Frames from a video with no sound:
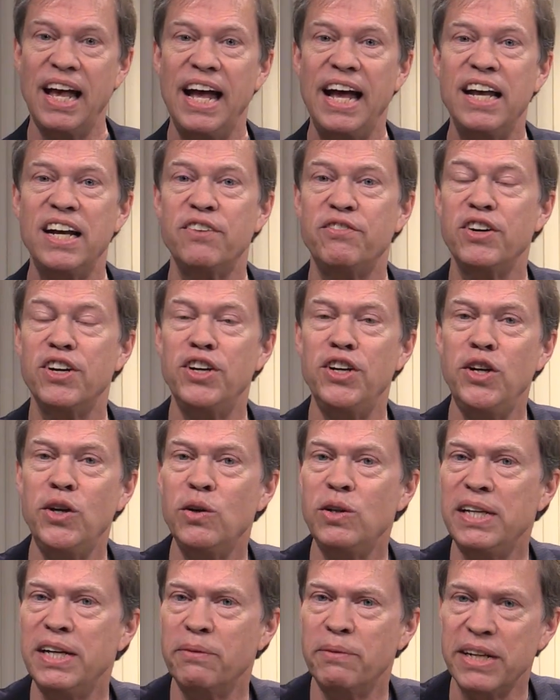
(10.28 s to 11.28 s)
And if you're
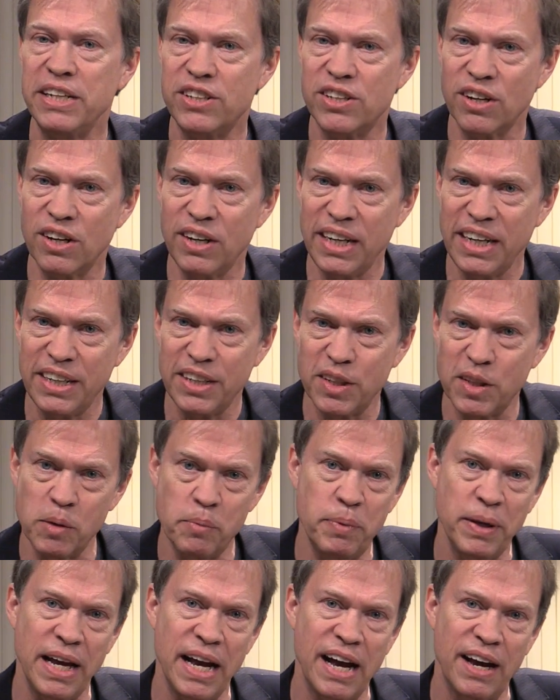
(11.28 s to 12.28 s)
newly returning to
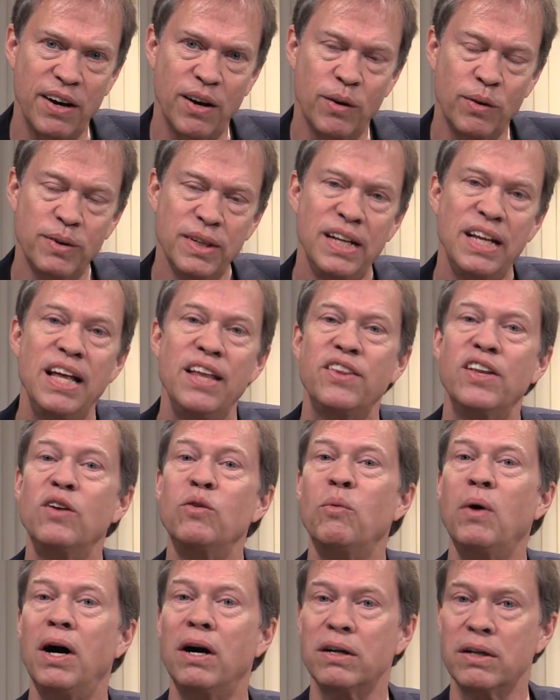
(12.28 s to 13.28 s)
the piano,
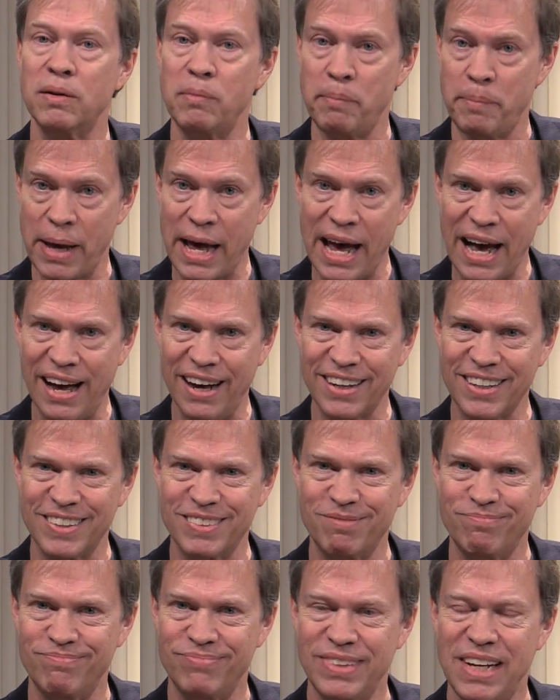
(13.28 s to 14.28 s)
then welcome back.
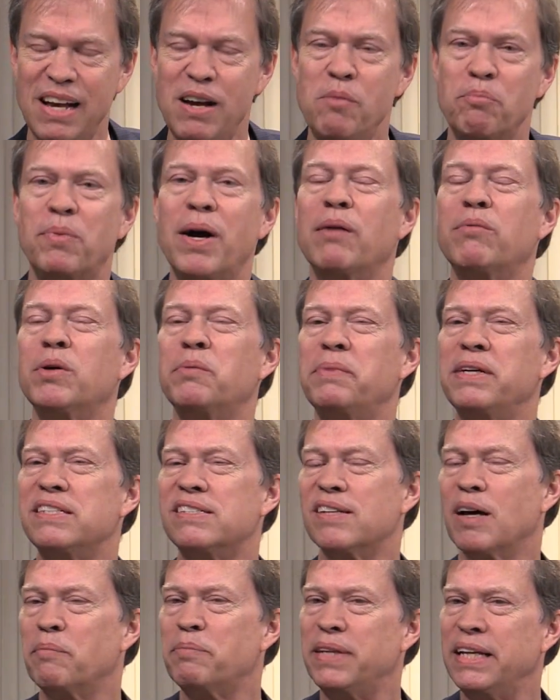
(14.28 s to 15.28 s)
Probably
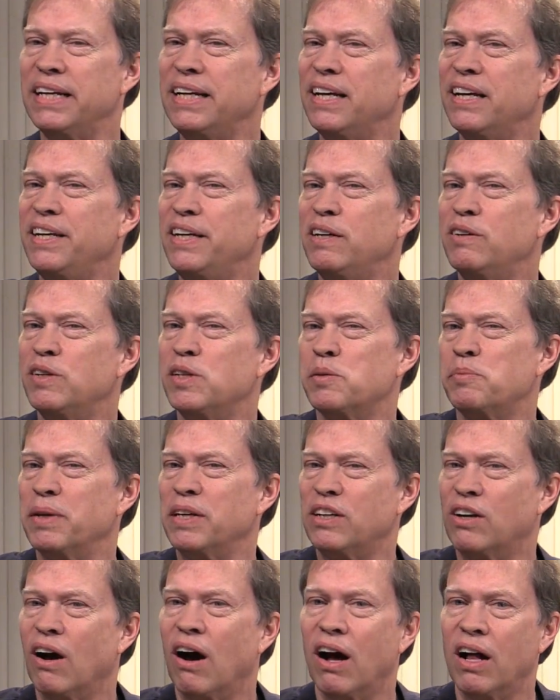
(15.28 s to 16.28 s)
something in you has
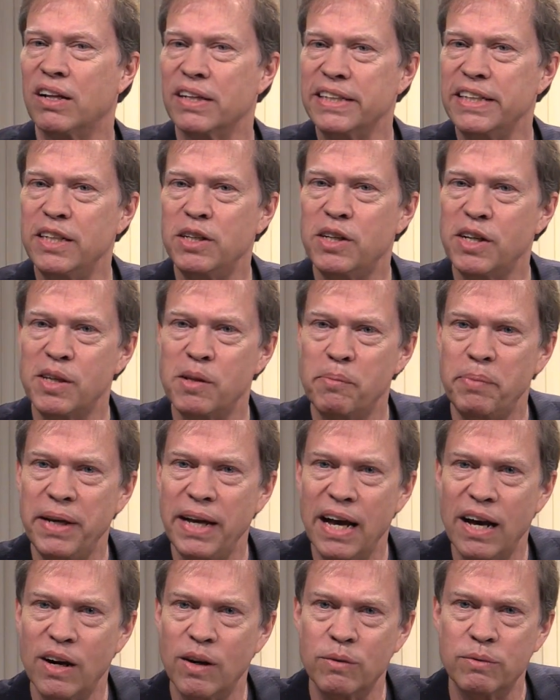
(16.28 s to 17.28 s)
been calling you to the
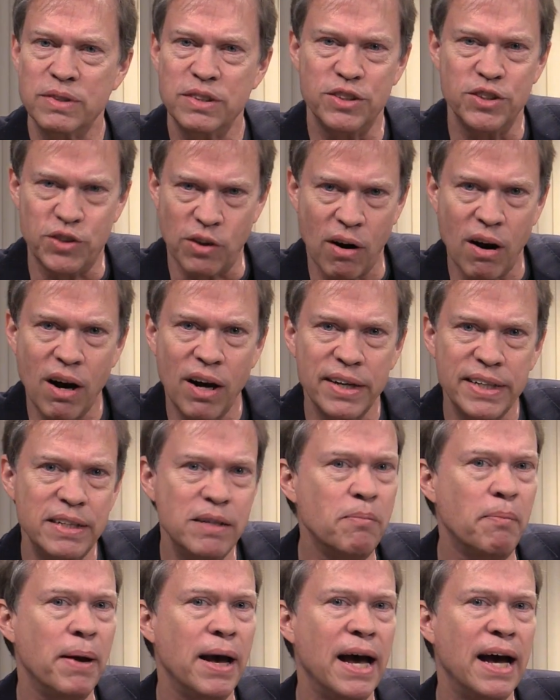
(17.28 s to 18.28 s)
piano, drawing
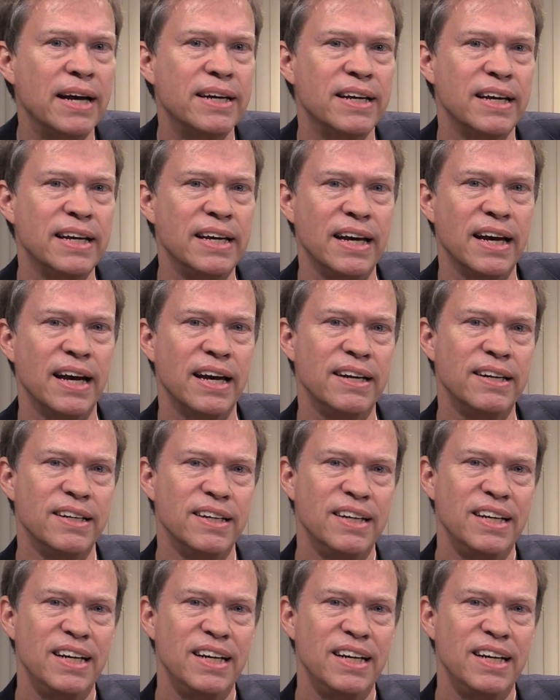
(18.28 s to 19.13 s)
you back again.